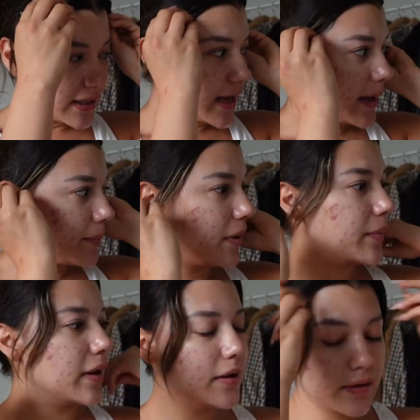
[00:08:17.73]
Hey
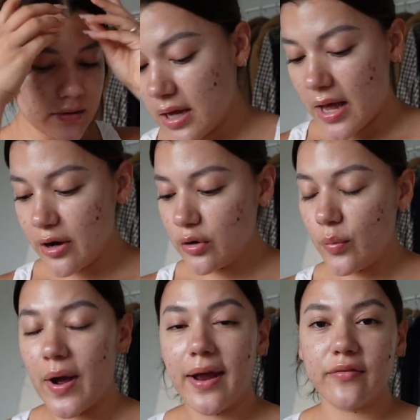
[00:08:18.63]
mama. I don't know
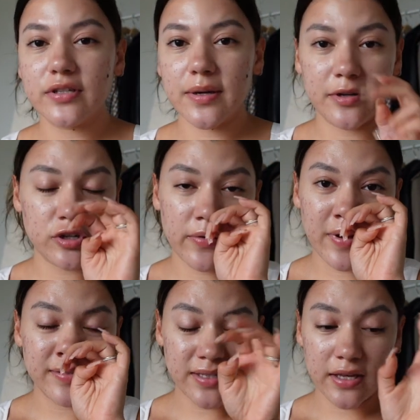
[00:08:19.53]
why every time I travel
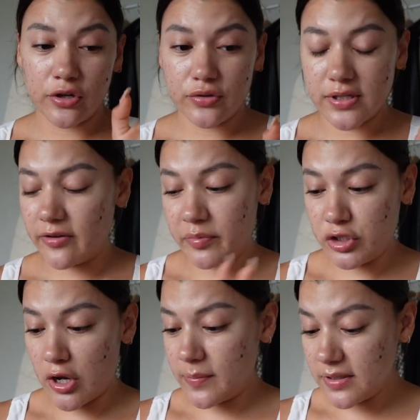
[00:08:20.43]
I have to get a new set of
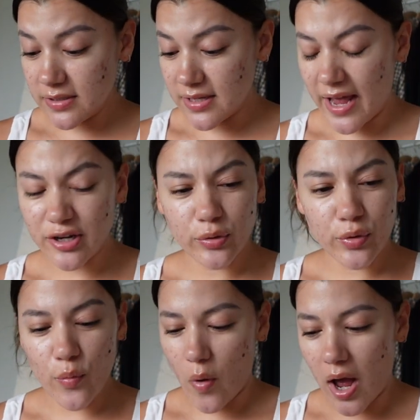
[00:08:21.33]
pajamas. I don't
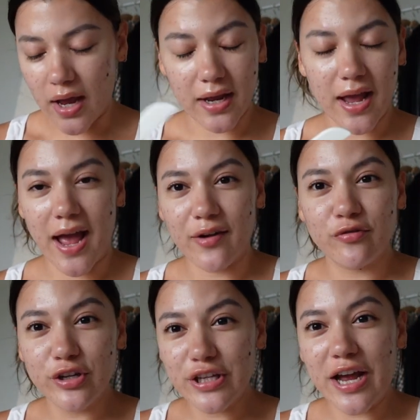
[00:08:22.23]
know why. I
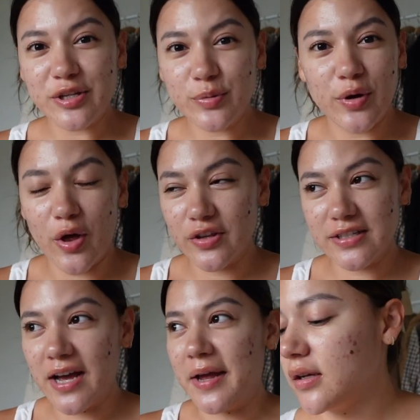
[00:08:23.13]
really, I do it all the
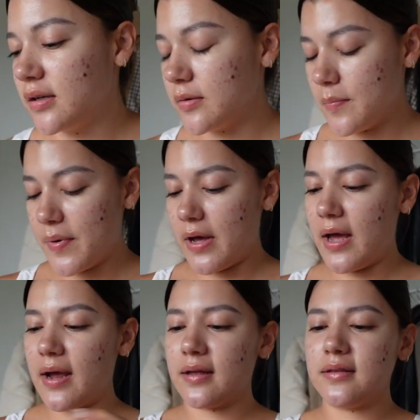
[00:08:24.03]
time. But
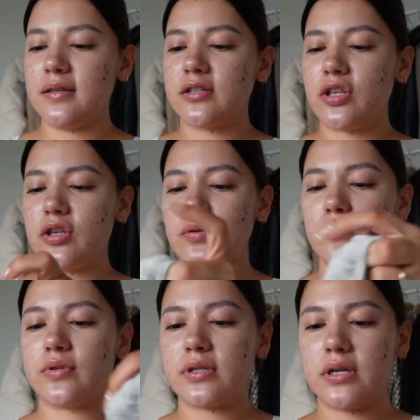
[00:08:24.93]
I got these
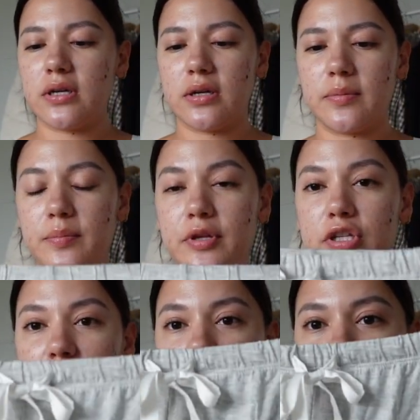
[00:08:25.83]
cute
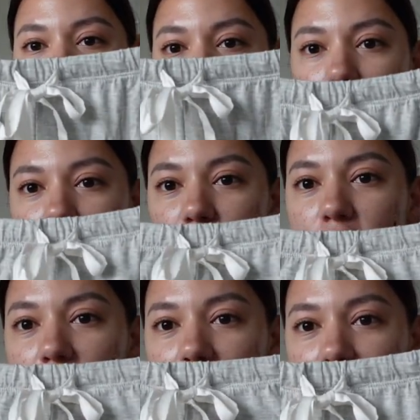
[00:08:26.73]
PJs from
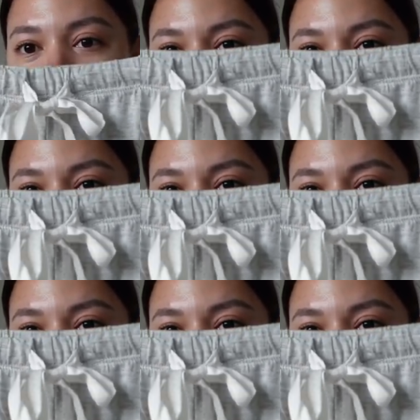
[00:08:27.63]
Target.